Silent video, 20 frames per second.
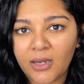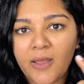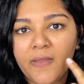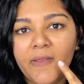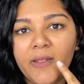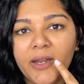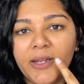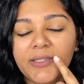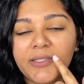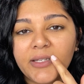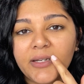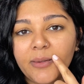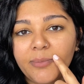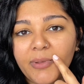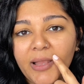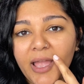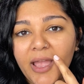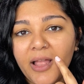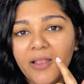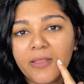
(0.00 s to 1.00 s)
and then I did
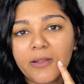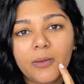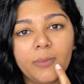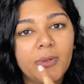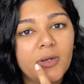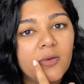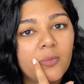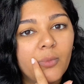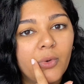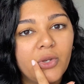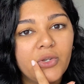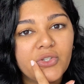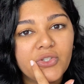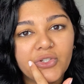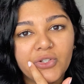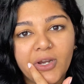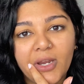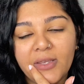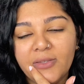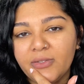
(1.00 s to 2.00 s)
apply a little bit of
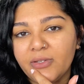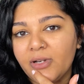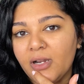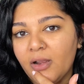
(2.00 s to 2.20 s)
moisturizer